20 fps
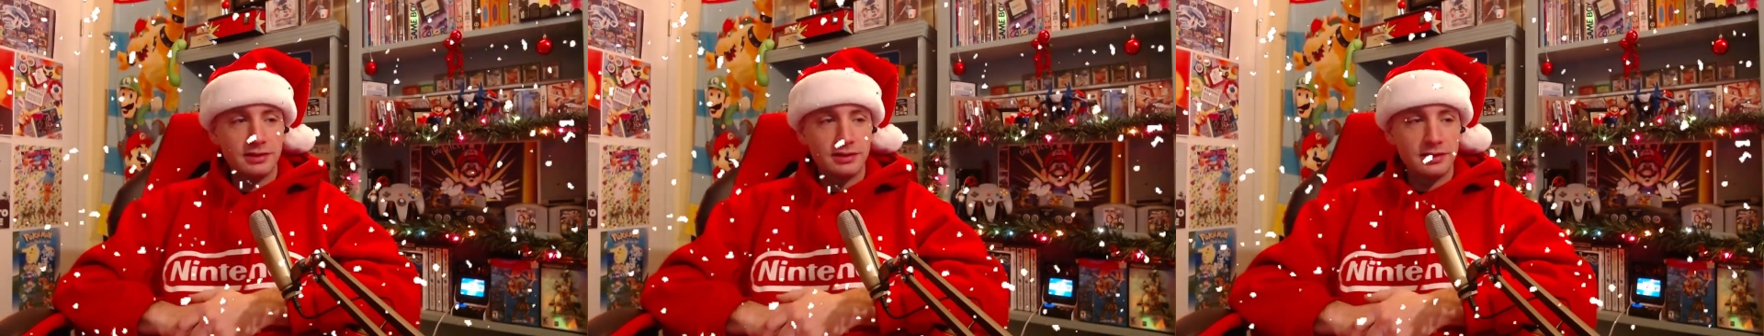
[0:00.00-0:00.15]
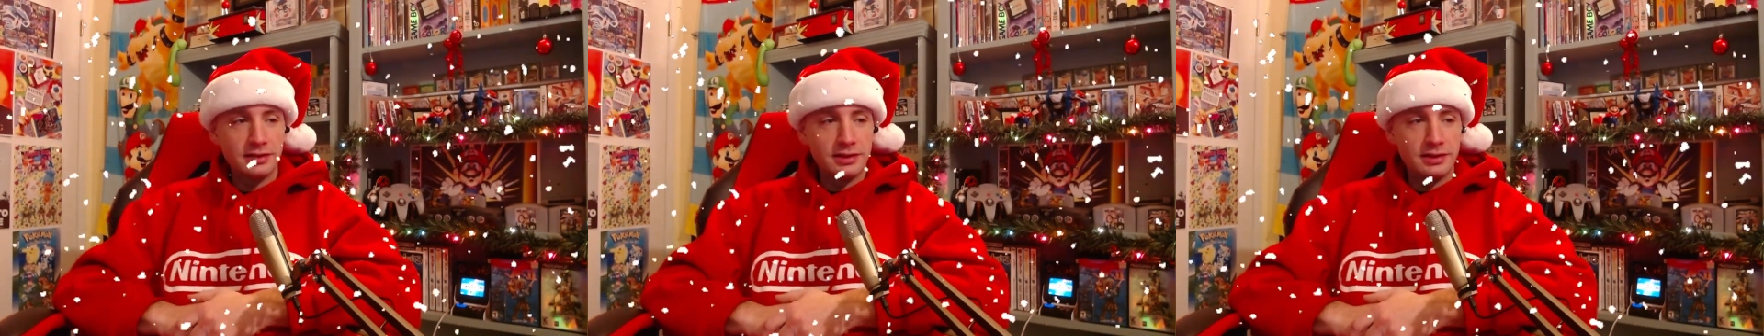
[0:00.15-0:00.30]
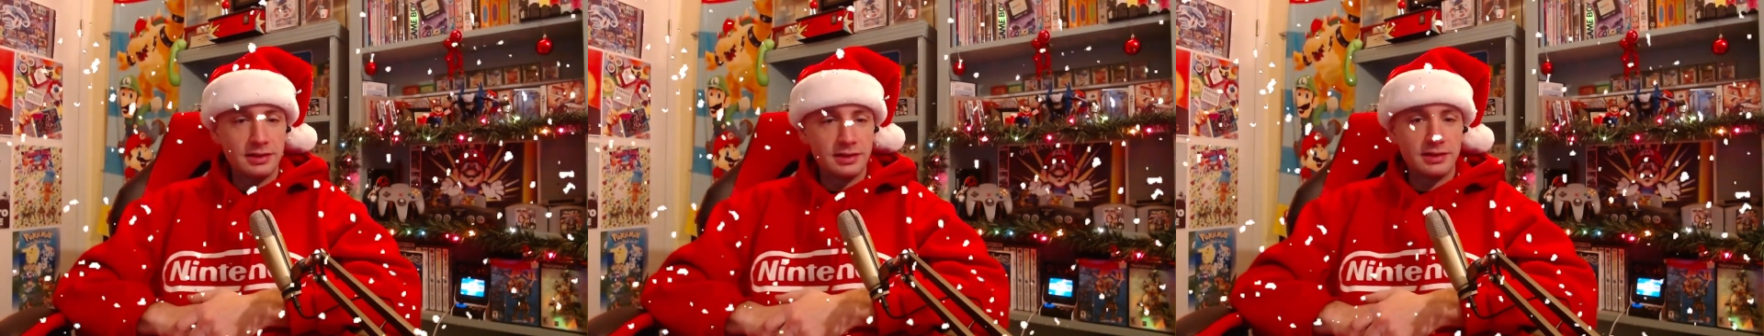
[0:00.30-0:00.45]

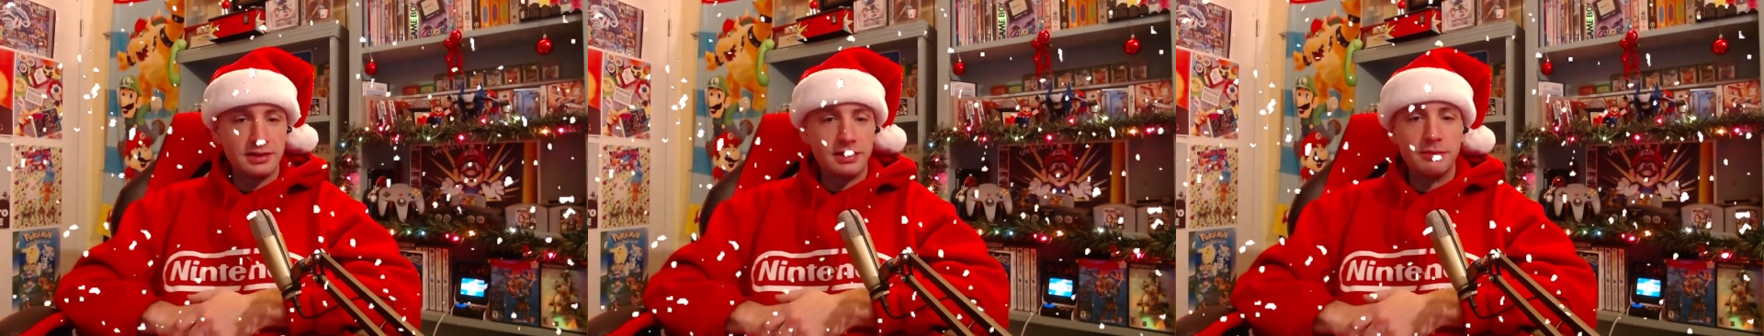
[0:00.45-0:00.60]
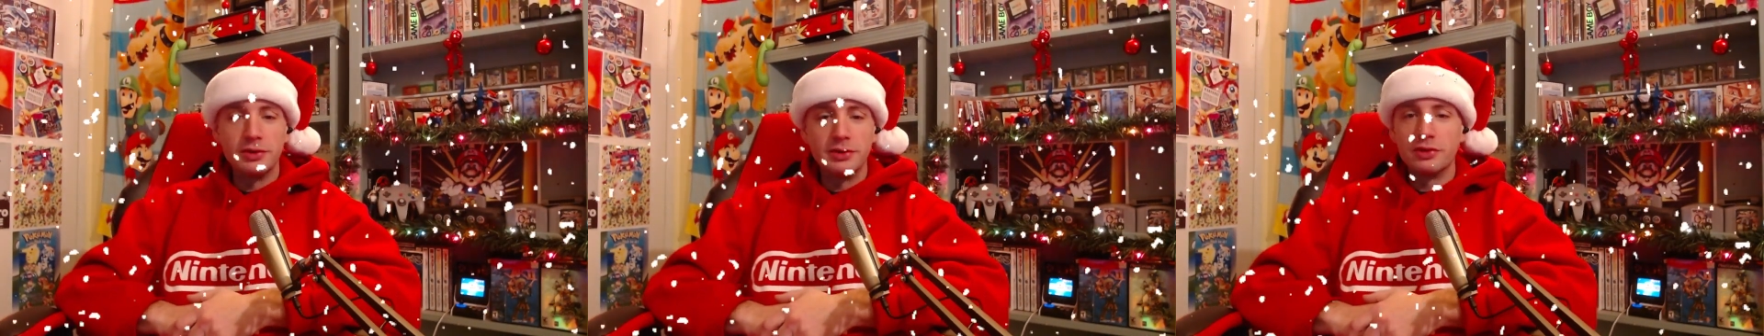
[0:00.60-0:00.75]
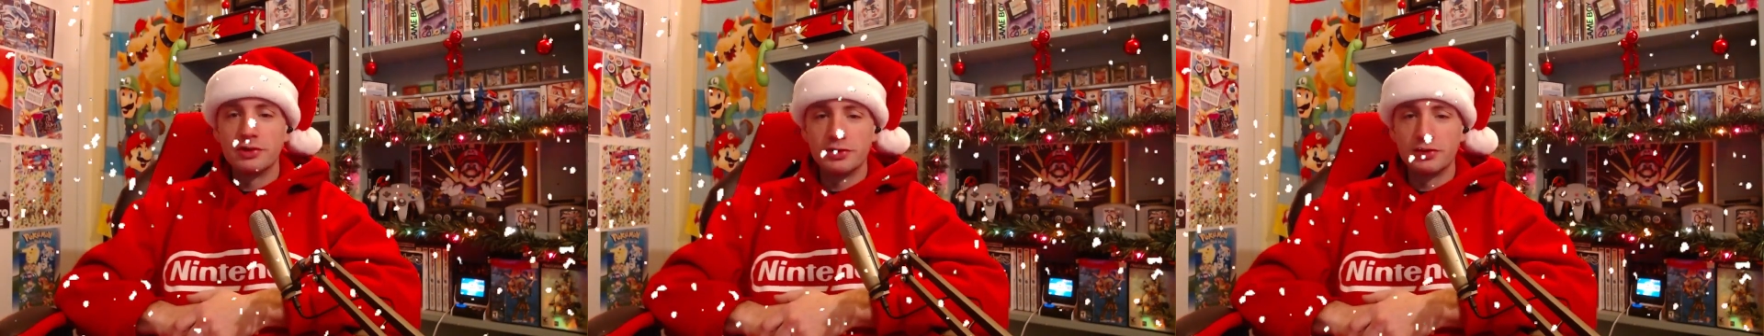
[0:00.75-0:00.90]
because
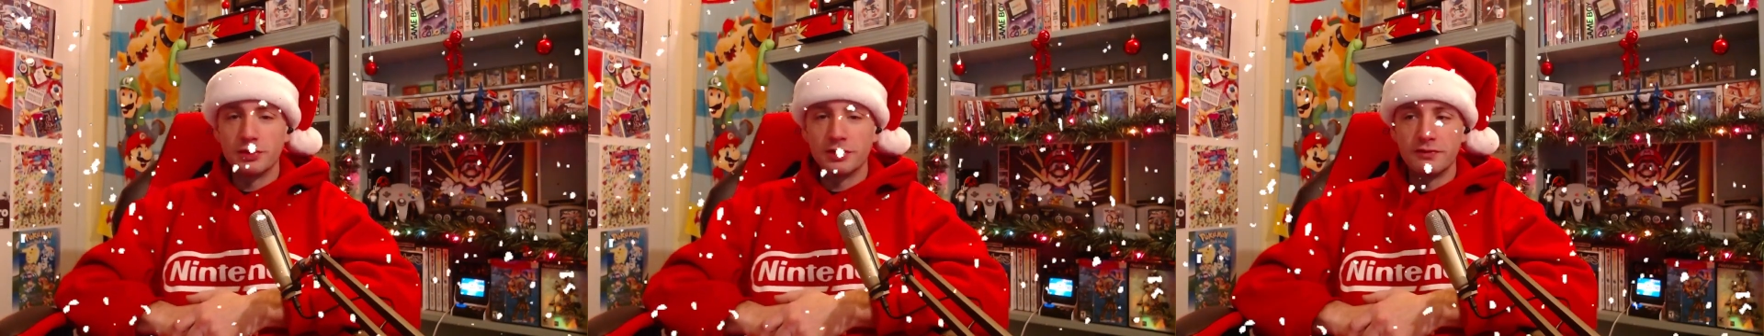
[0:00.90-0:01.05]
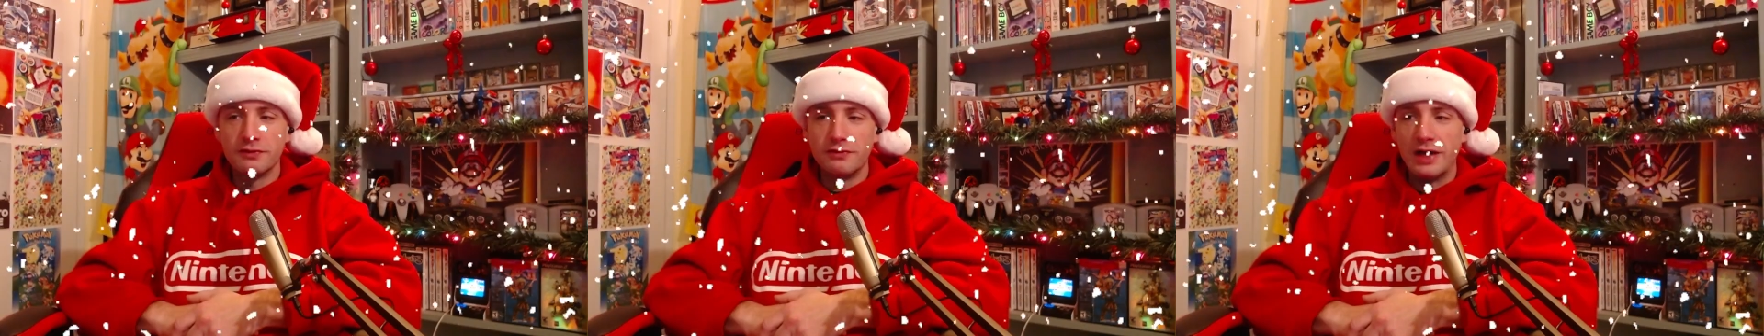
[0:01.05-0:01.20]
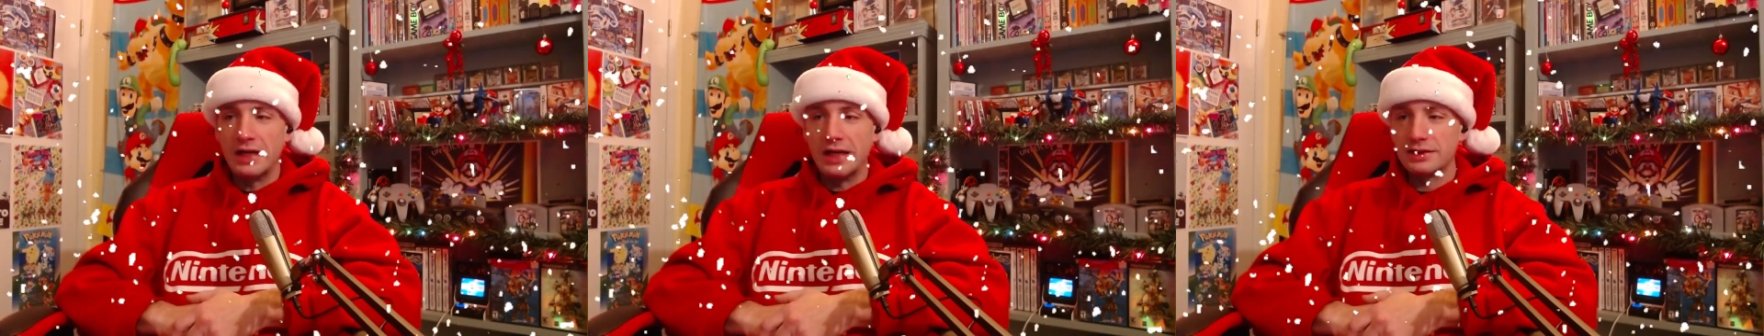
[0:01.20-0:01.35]
computers weren't
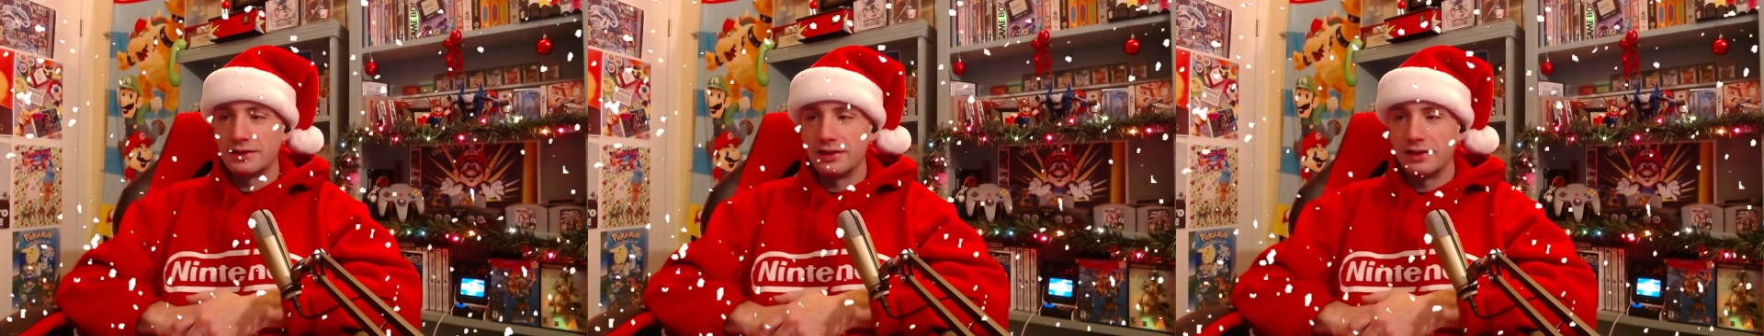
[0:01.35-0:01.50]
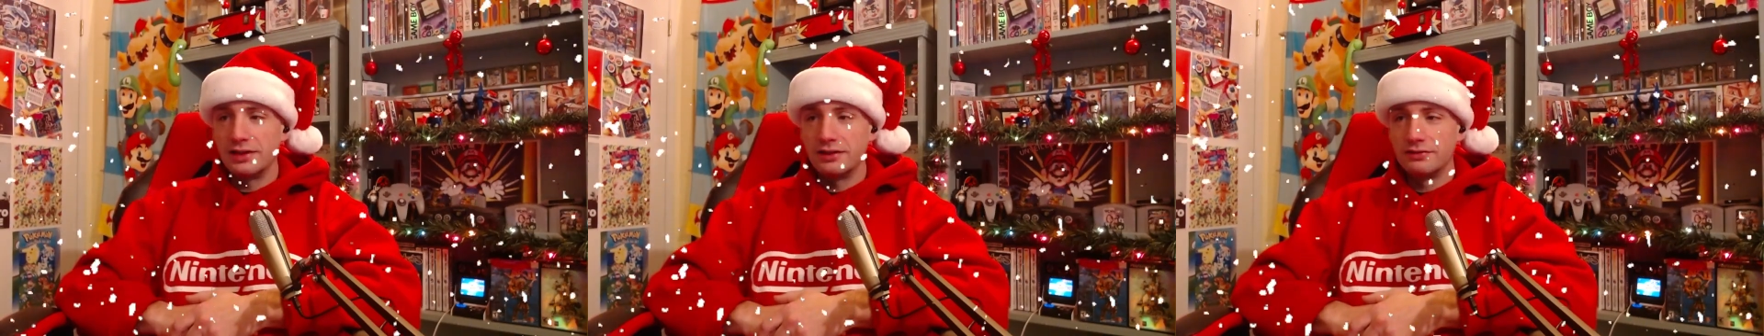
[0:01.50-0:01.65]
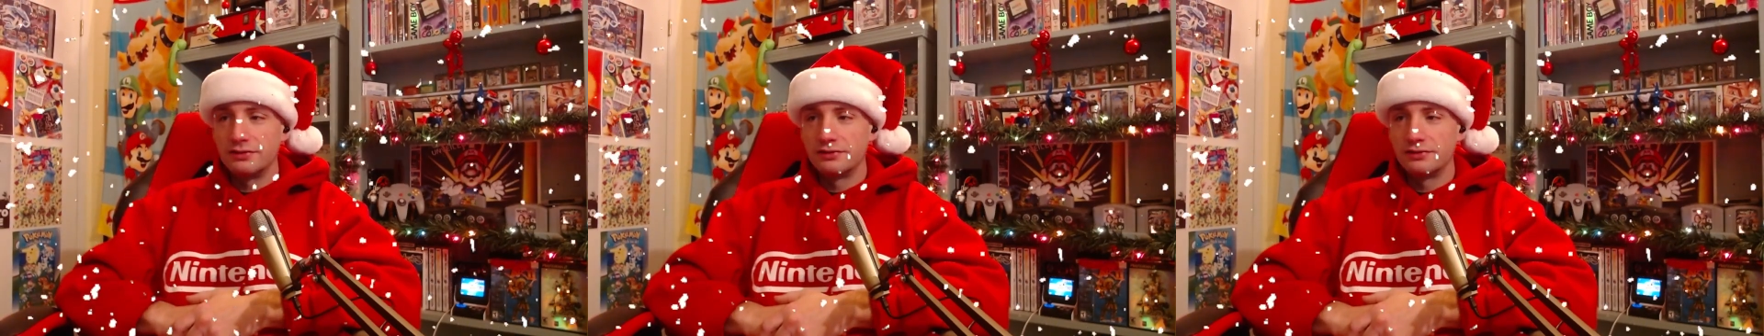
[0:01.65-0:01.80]
fast enough